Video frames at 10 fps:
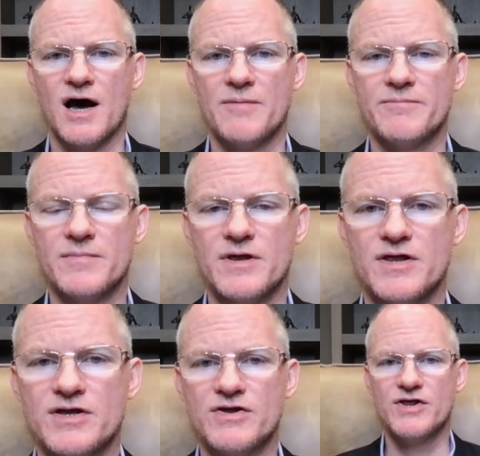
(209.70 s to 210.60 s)
Um,
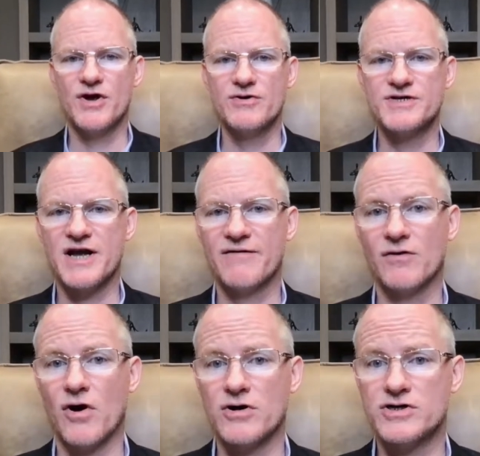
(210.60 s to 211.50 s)
those that have
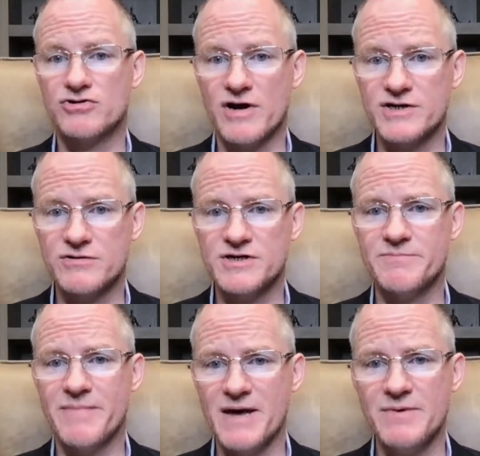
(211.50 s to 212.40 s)
large treasuries
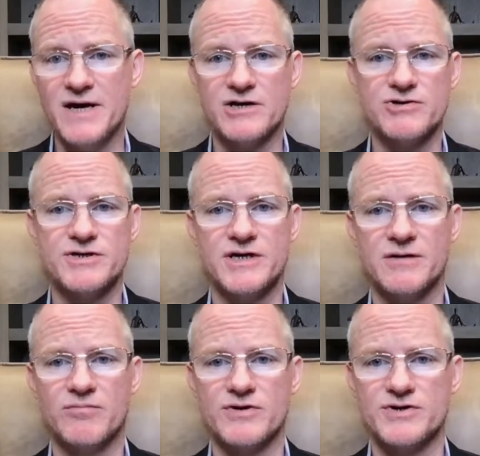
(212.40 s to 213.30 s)
may be interested
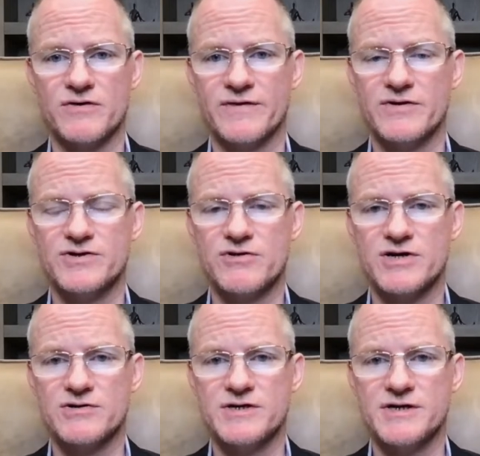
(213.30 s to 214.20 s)
in preserving those
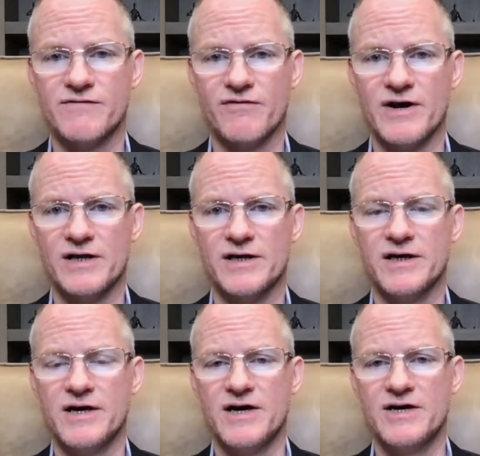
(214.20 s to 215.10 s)
treasuries. And frankly,
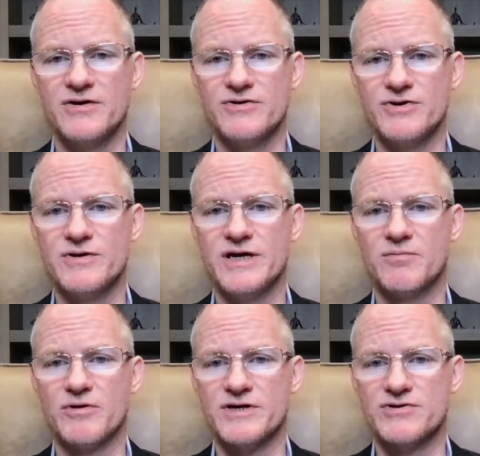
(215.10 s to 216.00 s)
you do need a
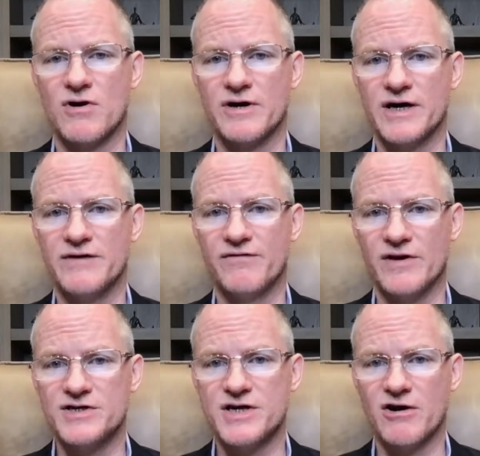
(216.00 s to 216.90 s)
pretty strong
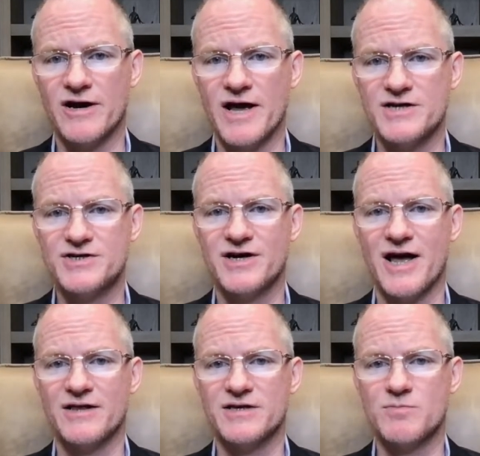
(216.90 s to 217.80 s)
inflationary hedge
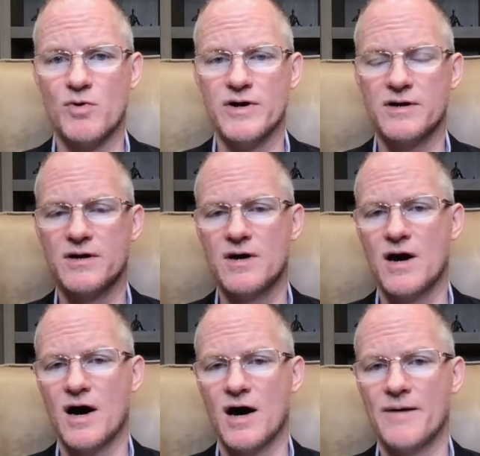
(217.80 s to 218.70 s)
at this point.
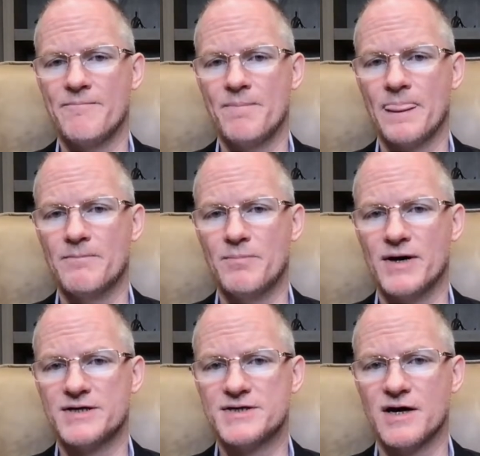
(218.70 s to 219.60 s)
Um,
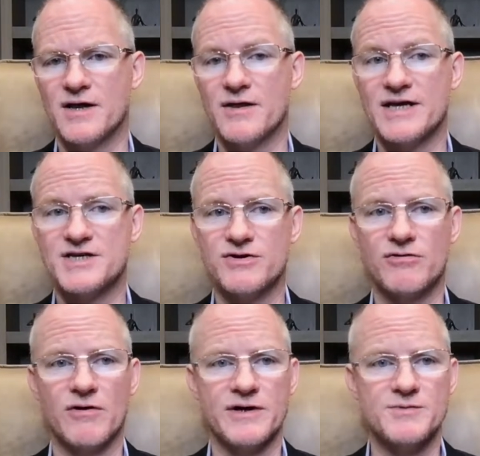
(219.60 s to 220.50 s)
but uh, that's still
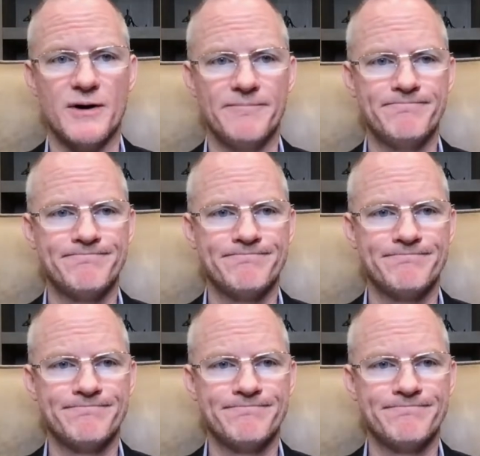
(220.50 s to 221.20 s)
growing as well.